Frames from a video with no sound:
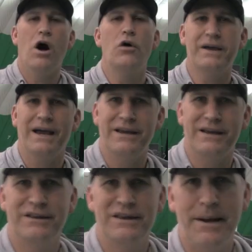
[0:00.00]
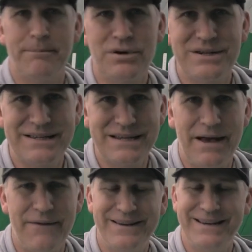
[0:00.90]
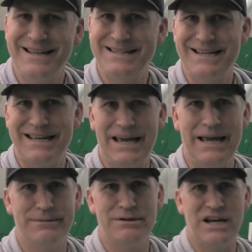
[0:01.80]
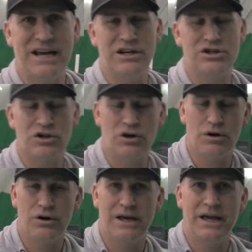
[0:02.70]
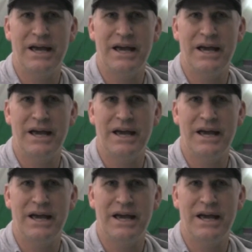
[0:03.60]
Okay, number seven is a game changer,